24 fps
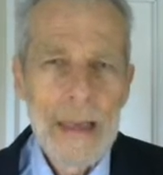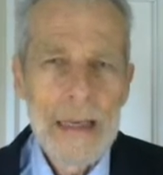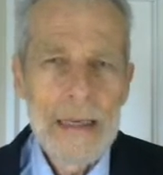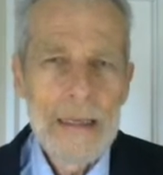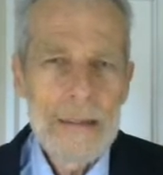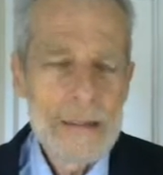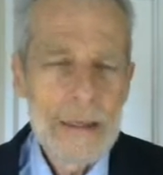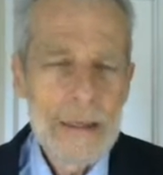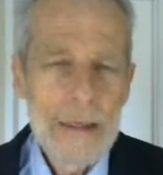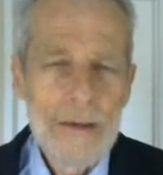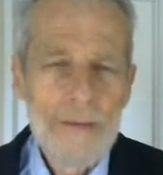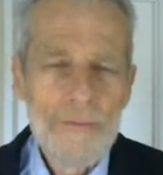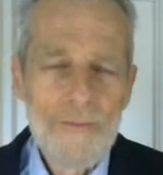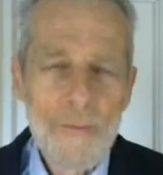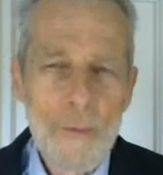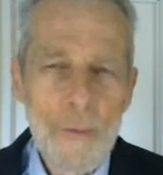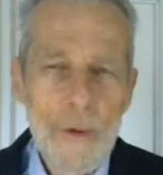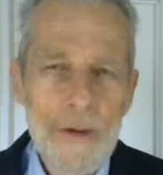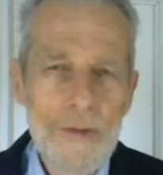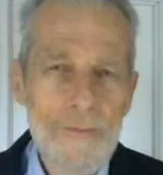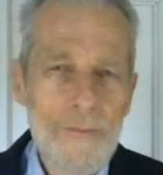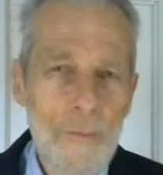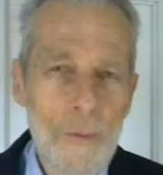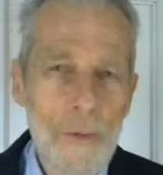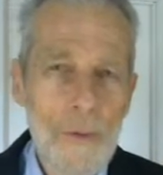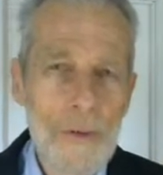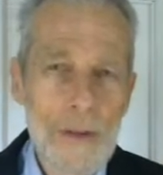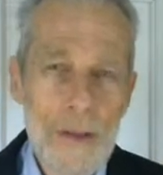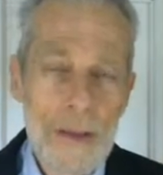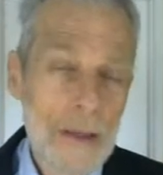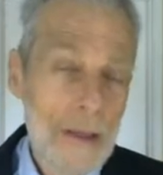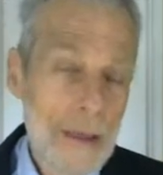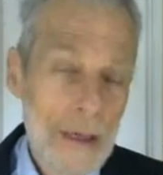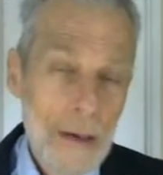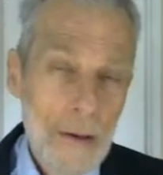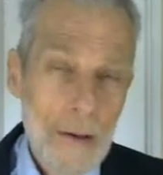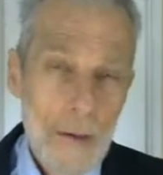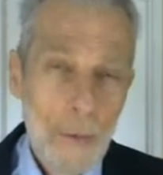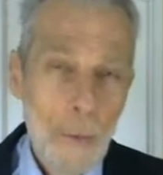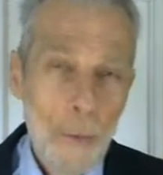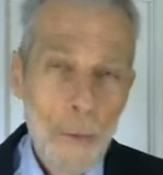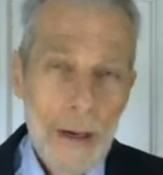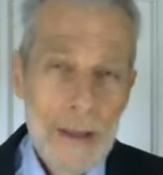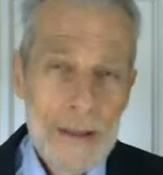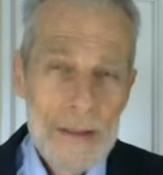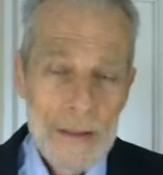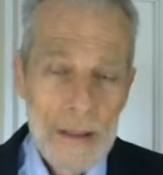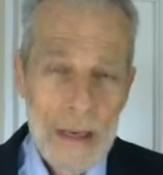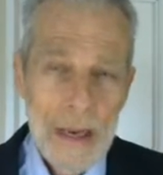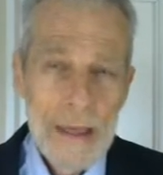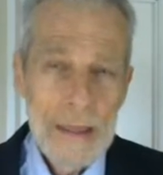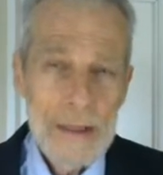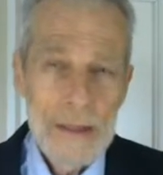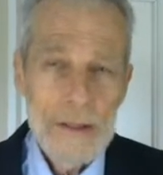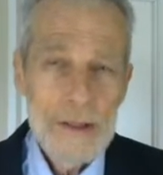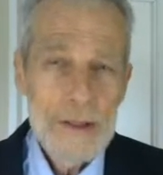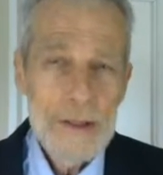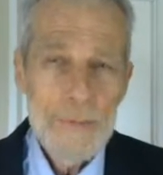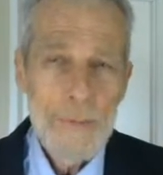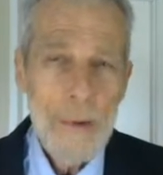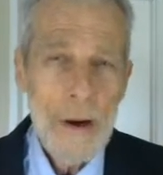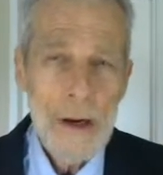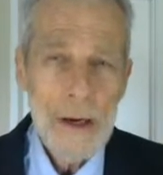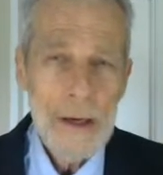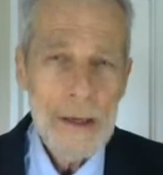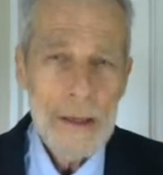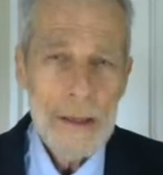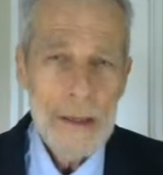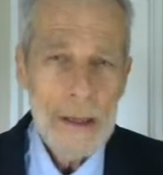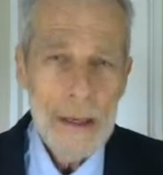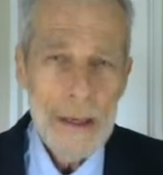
1844 that went like a spark